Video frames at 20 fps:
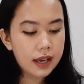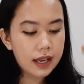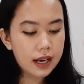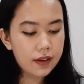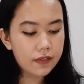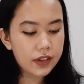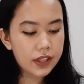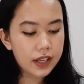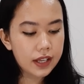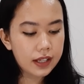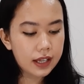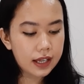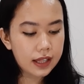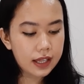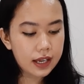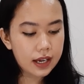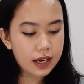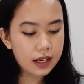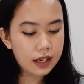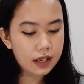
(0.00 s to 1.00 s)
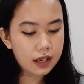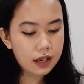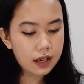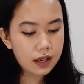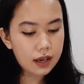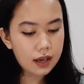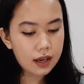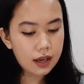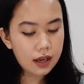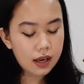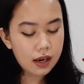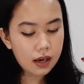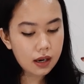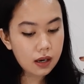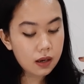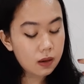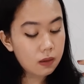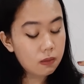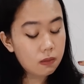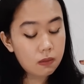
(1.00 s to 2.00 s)
And everything like that.
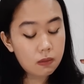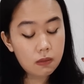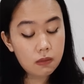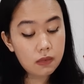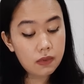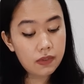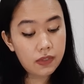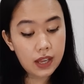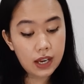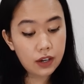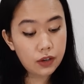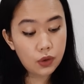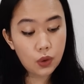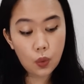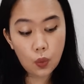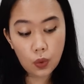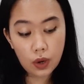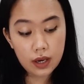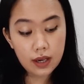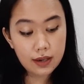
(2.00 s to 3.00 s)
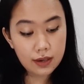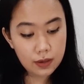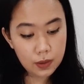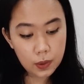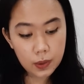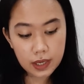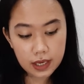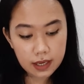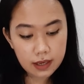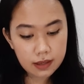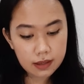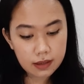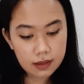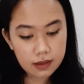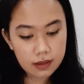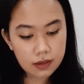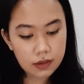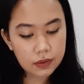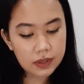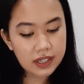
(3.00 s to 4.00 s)
They don't want to do it.
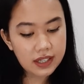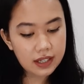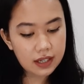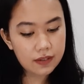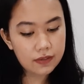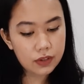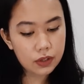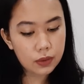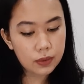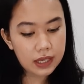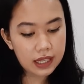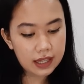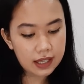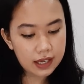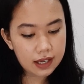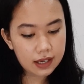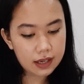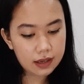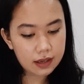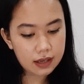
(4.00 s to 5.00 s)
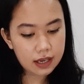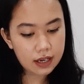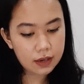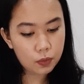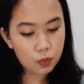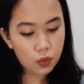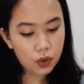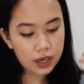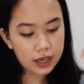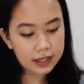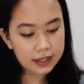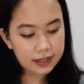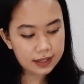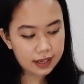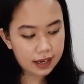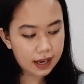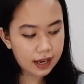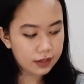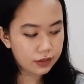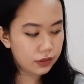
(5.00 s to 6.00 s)
So instead of doing that, they want to
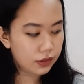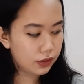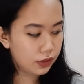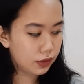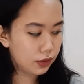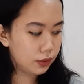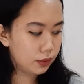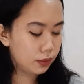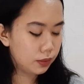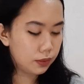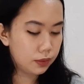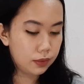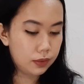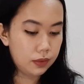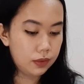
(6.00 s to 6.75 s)
test you.